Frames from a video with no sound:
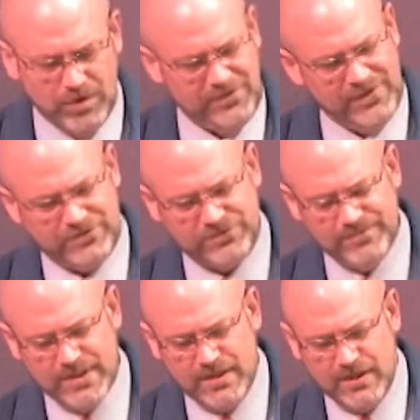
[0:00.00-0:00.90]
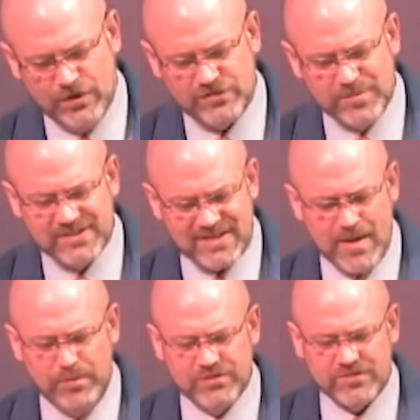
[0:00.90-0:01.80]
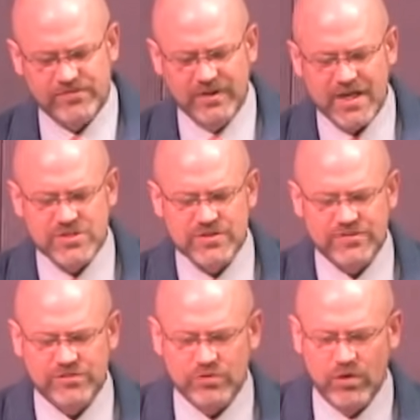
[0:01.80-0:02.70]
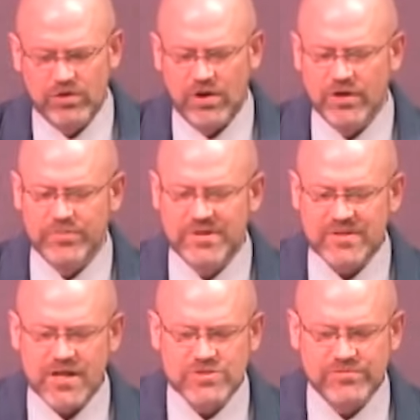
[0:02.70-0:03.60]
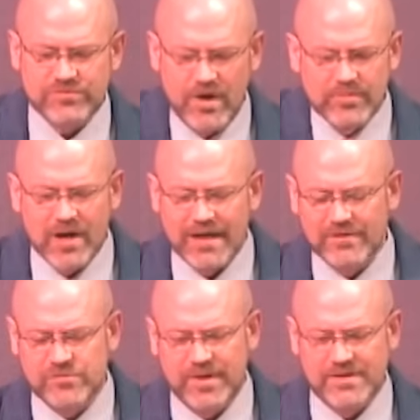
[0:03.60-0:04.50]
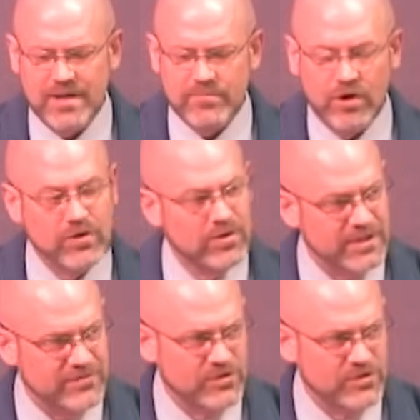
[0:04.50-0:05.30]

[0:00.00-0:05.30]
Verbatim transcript: worthless. Here are some examples of fallacious historical argumentation from Godless by Dan Barker,